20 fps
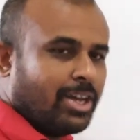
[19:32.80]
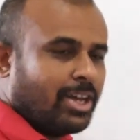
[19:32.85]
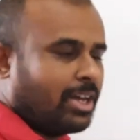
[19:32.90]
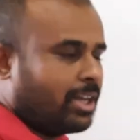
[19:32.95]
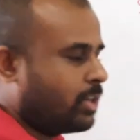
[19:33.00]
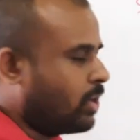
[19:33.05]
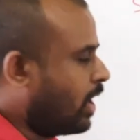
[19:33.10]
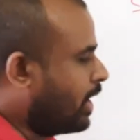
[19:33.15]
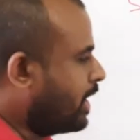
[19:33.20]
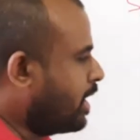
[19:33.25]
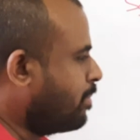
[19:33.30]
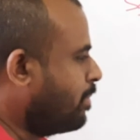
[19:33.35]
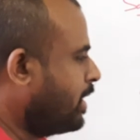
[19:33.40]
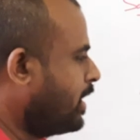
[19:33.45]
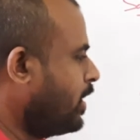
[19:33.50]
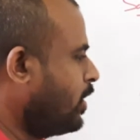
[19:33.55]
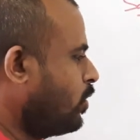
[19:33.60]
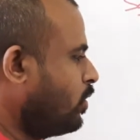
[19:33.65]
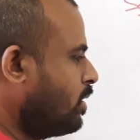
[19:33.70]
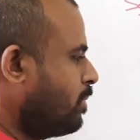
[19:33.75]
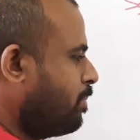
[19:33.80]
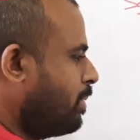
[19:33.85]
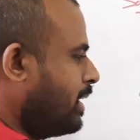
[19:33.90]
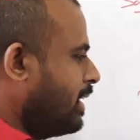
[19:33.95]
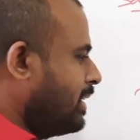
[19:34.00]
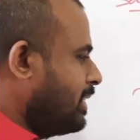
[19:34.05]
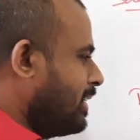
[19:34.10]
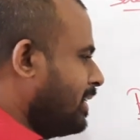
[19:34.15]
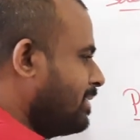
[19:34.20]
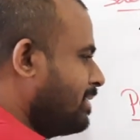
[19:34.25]
you are debiting to the
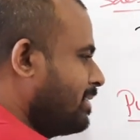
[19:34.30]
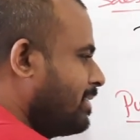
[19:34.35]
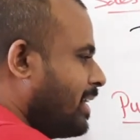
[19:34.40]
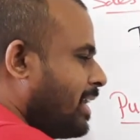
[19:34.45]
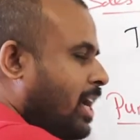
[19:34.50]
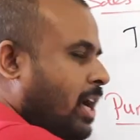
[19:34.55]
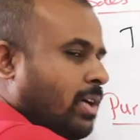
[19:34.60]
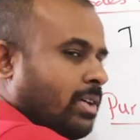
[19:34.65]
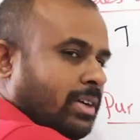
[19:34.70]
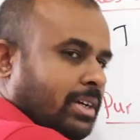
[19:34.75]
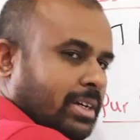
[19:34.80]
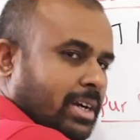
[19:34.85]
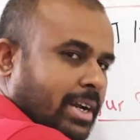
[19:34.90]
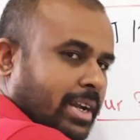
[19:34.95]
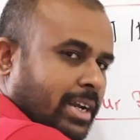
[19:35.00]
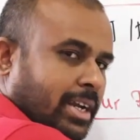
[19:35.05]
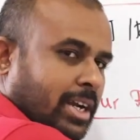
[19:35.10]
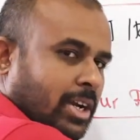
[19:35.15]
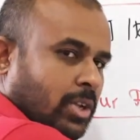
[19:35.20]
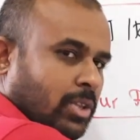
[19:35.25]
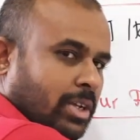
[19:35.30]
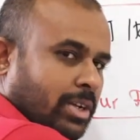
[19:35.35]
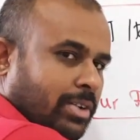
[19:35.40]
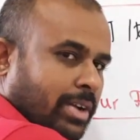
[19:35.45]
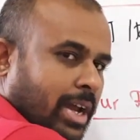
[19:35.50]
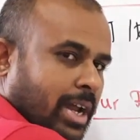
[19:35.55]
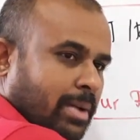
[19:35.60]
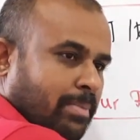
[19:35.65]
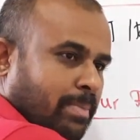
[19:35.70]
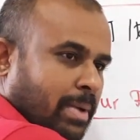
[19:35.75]
purchases account, credit into the
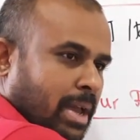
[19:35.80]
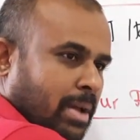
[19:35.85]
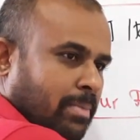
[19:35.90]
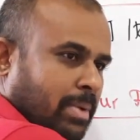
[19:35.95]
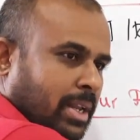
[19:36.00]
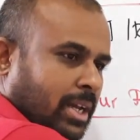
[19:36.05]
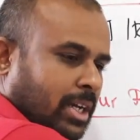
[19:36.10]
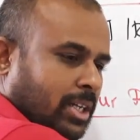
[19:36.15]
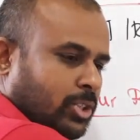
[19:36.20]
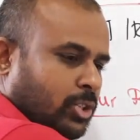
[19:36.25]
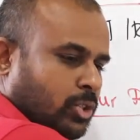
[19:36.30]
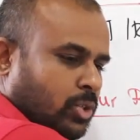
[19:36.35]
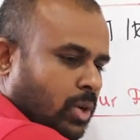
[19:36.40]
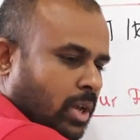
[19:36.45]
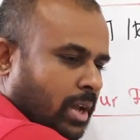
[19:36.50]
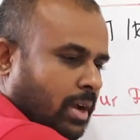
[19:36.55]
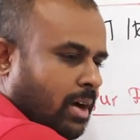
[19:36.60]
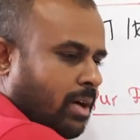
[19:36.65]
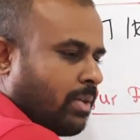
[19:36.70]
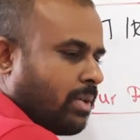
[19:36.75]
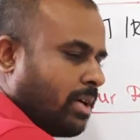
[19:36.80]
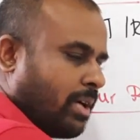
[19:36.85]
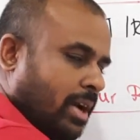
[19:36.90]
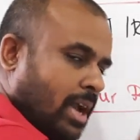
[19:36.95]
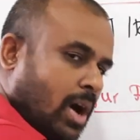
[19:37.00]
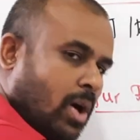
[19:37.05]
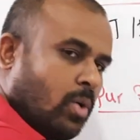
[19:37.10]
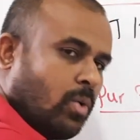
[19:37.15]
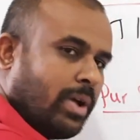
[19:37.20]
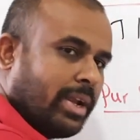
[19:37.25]
trade payable control account.
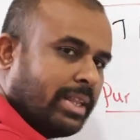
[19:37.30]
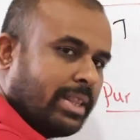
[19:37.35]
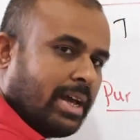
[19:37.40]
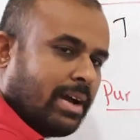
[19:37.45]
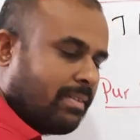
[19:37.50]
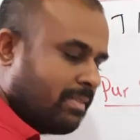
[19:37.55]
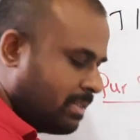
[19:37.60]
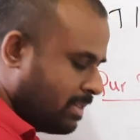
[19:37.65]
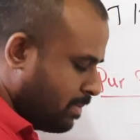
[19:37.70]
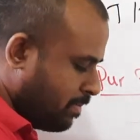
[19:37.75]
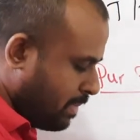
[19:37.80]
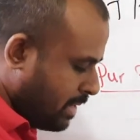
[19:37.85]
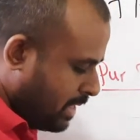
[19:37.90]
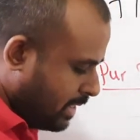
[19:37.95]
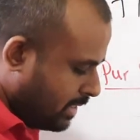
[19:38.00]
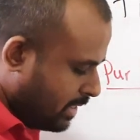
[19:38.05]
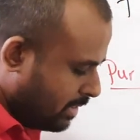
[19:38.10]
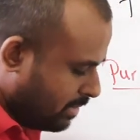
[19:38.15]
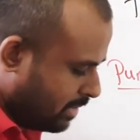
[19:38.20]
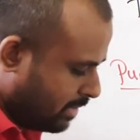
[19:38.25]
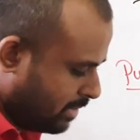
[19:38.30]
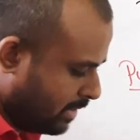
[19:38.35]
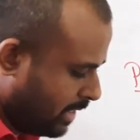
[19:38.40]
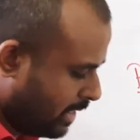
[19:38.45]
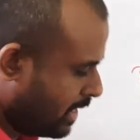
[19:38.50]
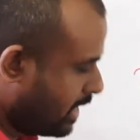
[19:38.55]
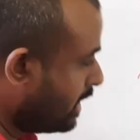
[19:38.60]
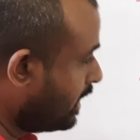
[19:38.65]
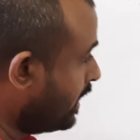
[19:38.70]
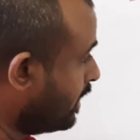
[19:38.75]
Now when there was a purchases
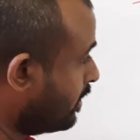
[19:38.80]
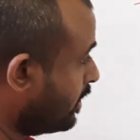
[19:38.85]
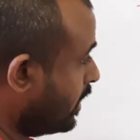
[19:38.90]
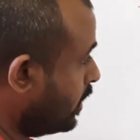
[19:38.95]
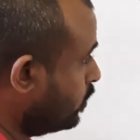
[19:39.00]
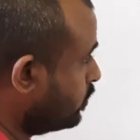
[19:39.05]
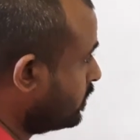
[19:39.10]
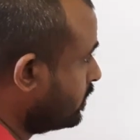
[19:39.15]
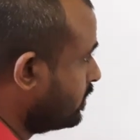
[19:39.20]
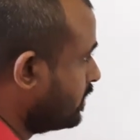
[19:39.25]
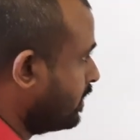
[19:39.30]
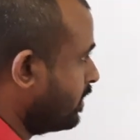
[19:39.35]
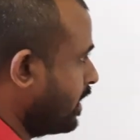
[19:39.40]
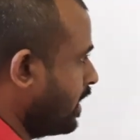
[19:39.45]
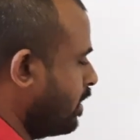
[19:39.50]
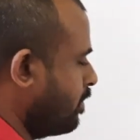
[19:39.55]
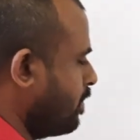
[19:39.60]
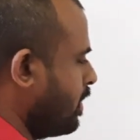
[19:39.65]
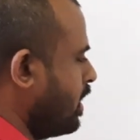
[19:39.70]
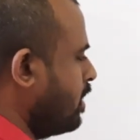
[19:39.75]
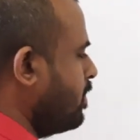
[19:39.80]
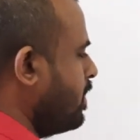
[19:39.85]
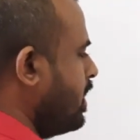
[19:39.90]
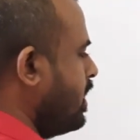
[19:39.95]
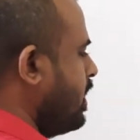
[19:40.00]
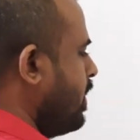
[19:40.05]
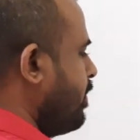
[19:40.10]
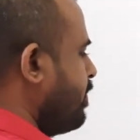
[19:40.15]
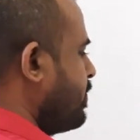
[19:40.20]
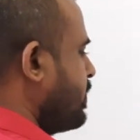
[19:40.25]
return, it reduces the trade
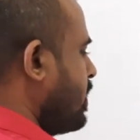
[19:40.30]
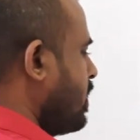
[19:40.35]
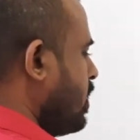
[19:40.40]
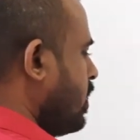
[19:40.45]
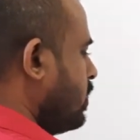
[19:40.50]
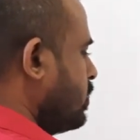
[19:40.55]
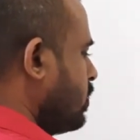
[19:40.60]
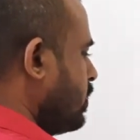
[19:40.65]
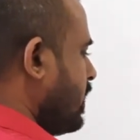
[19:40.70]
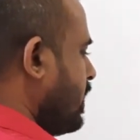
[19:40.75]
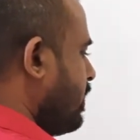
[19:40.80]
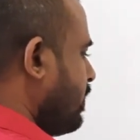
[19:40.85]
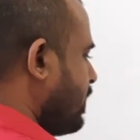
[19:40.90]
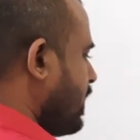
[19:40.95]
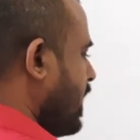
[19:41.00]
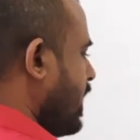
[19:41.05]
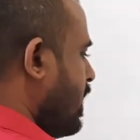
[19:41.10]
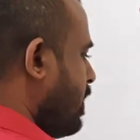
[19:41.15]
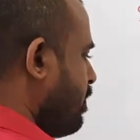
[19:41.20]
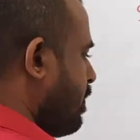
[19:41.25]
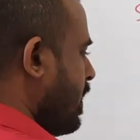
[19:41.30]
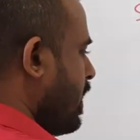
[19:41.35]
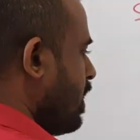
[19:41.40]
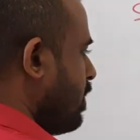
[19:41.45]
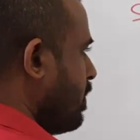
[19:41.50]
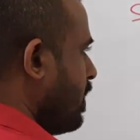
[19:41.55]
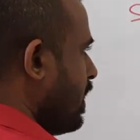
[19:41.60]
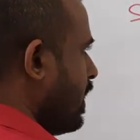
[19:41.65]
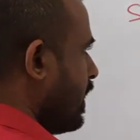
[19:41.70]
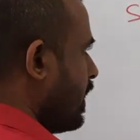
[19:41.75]
payable. So then trade
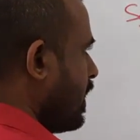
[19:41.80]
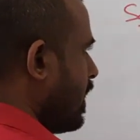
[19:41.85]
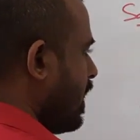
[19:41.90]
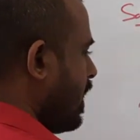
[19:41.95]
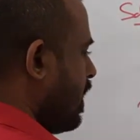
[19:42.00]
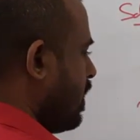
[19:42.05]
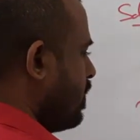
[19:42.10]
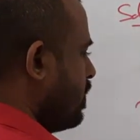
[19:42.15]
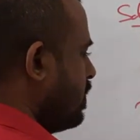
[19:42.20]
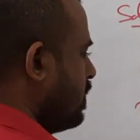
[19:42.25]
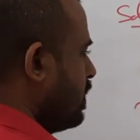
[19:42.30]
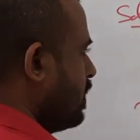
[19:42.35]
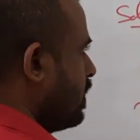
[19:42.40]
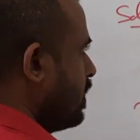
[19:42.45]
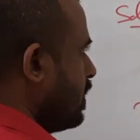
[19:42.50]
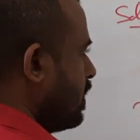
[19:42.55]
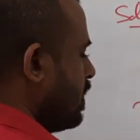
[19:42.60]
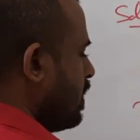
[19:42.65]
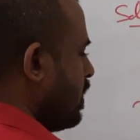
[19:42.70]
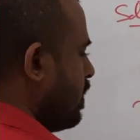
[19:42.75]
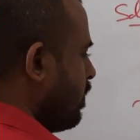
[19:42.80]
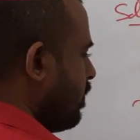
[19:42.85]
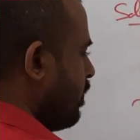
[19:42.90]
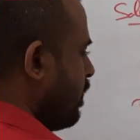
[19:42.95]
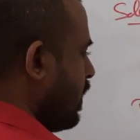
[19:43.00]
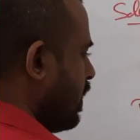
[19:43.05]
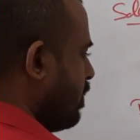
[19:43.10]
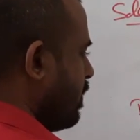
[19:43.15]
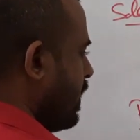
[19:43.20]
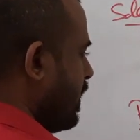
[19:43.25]
payable account
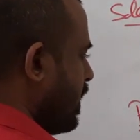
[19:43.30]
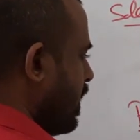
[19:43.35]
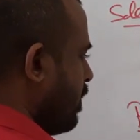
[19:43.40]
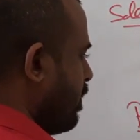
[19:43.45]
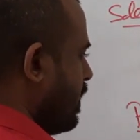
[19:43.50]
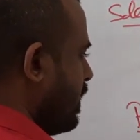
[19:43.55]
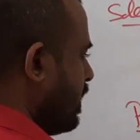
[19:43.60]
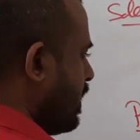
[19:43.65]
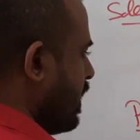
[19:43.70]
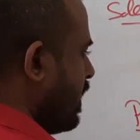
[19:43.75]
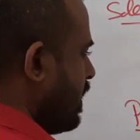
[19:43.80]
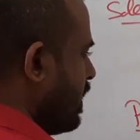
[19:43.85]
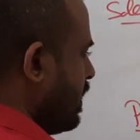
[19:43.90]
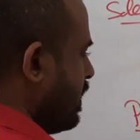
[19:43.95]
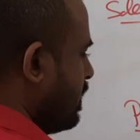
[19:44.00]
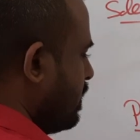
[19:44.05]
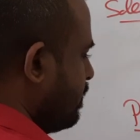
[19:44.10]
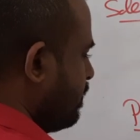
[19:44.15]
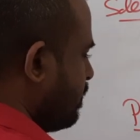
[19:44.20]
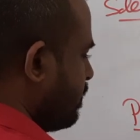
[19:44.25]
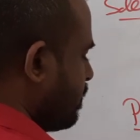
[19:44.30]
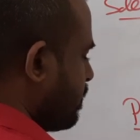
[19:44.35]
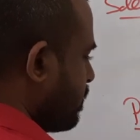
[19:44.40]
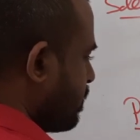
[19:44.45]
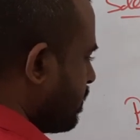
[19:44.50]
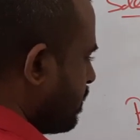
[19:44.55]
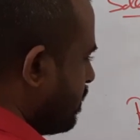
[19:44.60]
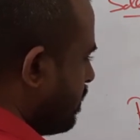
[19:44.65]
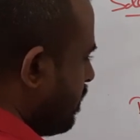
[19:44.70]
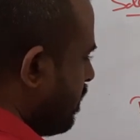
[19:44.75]
will be debited
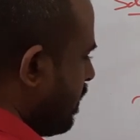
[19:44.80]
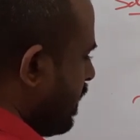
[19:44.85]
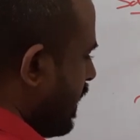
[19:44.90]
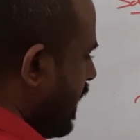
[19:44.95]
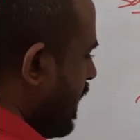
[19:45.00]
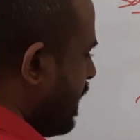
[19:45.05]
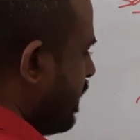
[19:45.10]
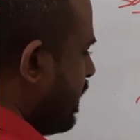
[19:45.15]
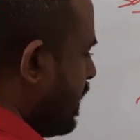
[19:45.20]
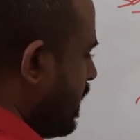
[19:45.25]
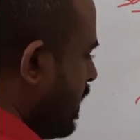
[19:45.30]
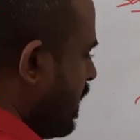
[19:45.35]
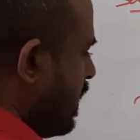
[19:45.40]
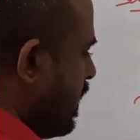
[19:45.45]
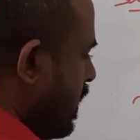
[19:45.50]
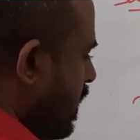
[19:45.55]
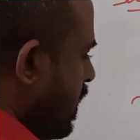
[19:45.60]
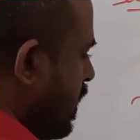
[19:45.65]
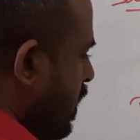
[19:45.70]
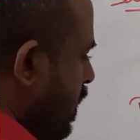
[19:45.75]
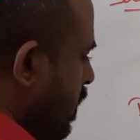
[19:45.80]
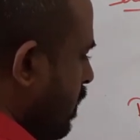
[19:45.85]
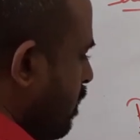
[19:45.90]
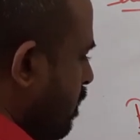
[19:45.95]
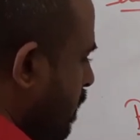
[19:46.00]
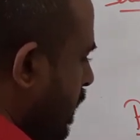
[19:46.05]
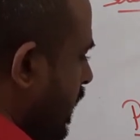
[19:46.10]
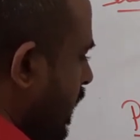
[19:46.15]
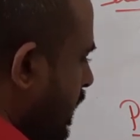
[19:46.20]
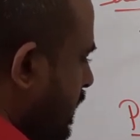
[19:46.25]
and the
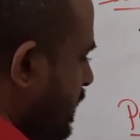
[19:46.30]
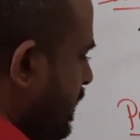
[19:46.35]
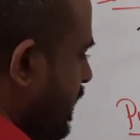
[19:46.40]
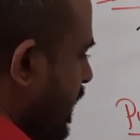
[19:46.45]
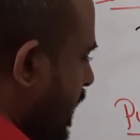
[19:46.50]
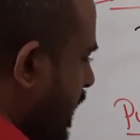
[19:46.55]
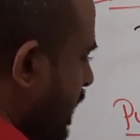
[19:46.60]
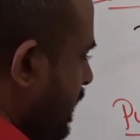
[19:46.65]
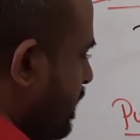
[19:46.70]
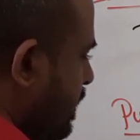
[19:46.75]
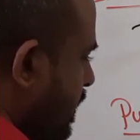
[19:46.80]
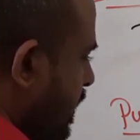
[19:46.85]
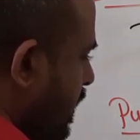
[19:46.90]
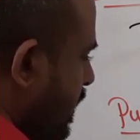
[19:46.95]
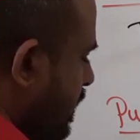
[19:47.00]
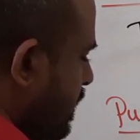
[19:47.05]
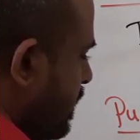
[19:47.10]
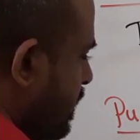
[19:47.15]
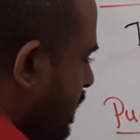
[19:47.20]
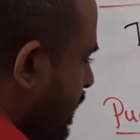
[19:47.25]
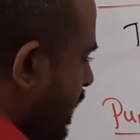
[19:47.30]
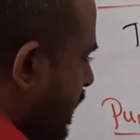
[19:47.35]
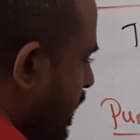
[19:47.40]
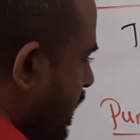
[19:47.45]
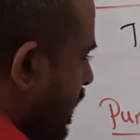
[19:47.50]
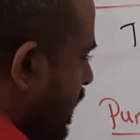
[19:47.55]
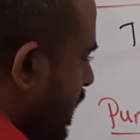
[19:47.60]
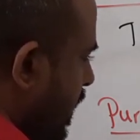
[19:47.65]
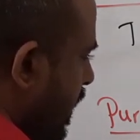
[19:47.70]
purchases return